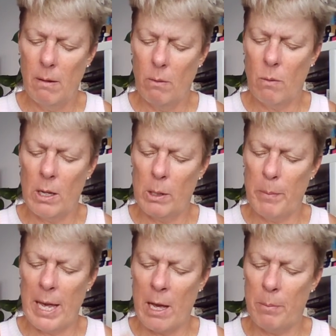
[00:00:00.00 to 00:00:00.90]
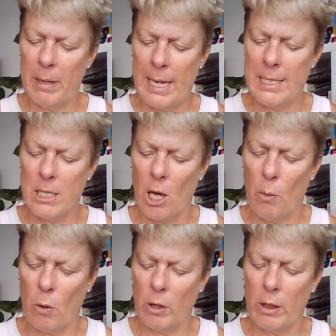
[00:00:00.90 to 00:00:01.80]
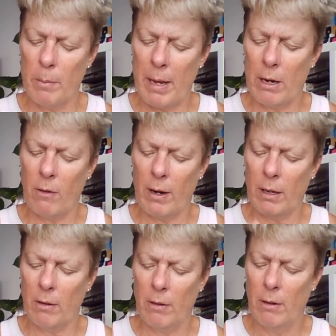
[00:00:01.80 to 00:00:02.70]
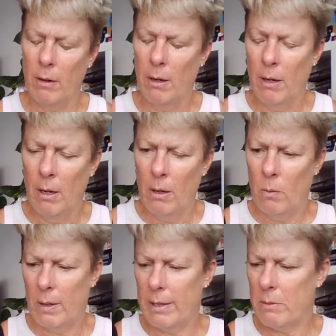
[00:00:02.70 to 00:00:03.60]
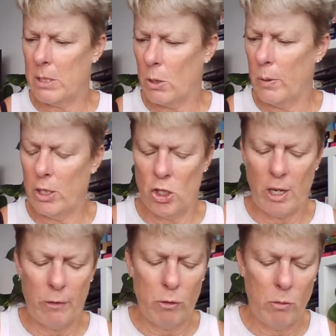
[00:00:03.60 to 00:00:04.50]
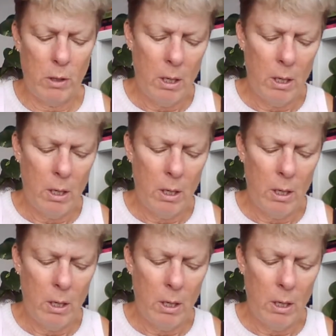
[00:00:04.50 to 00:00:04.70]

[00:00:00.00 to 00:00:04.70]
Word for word: While the power plays go on in the background. Oh, that was a quick shuffle.